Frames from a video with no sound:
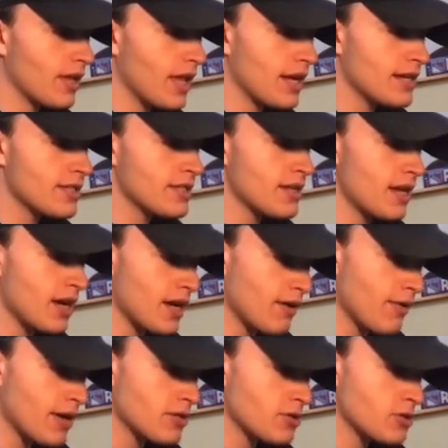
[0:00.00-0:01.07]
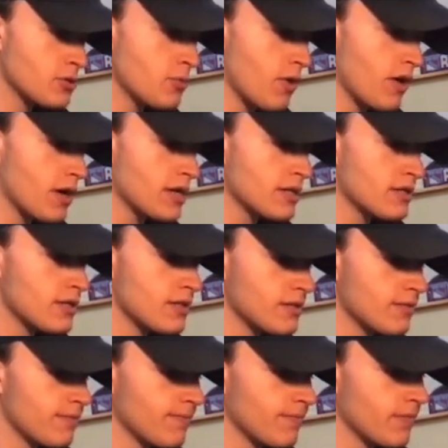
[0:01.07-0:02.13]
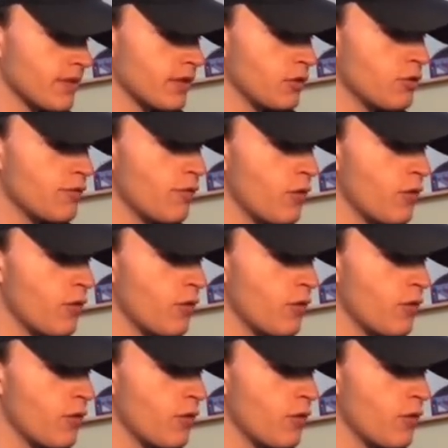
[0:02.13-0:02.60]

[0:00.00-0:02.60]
that is uh, Ranger Suarez, Luke